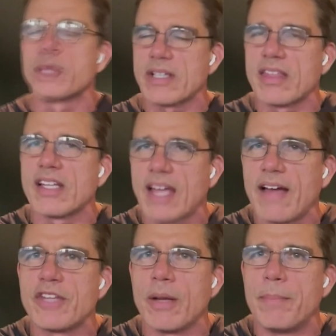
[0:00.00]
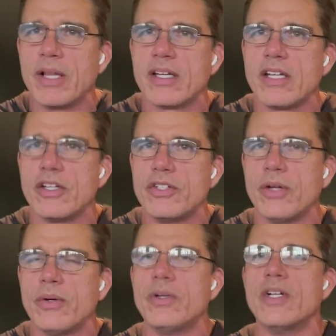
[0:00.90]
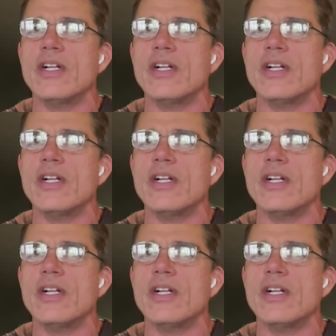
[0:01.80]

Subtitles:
which I think they have the ability to do,